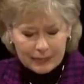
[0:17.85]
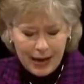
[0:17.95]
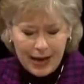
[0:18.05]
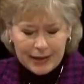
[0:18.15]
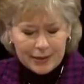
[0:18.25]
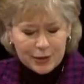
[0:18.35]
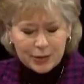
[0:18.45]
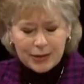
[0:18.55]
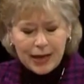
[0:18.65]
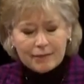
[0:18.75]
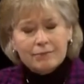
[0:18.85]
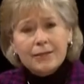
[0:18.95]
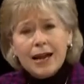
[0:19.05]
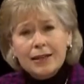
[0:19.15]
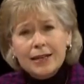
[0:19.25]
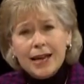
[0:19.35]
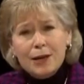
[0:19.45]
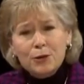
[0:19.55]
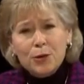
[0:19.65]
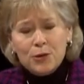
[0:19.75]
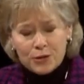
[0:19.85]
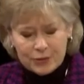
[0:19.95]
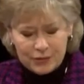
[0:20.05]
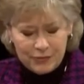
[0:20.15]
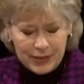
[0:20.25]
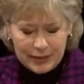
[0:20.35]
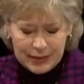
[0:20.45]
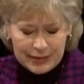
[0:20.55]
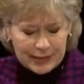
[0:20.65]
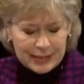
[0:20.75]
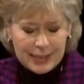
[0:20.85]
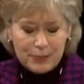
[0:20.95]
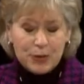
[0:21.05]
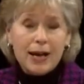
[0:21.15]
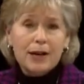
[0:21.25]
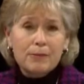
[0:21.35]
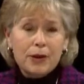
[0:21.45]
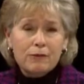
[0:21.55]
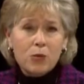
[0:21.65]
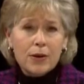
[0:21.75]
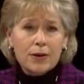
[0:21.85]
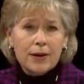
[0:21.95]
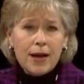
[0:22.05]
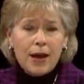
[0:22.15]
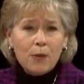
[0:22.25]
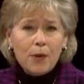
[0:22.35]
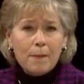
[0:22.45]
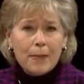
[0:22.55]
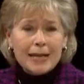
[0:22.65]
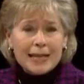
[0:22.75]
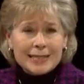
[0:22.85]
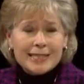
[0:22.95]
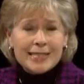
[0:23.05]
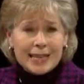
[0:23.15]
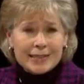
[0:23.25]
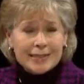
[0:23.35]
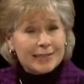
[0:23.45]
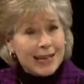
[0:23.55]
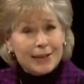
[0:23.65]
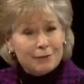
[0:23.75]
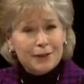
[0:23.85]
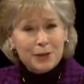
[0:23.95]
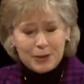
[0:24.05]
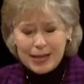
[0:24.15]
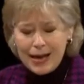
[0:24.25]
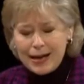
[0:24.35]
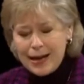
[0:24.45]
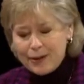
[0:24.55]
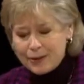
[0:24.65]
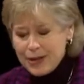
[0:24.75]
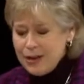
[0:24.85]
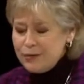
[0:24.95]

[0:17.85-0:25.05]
How do you do that, and how do you handle all those feelings and keep your head above water? Well, my next guest has kind of figured that out.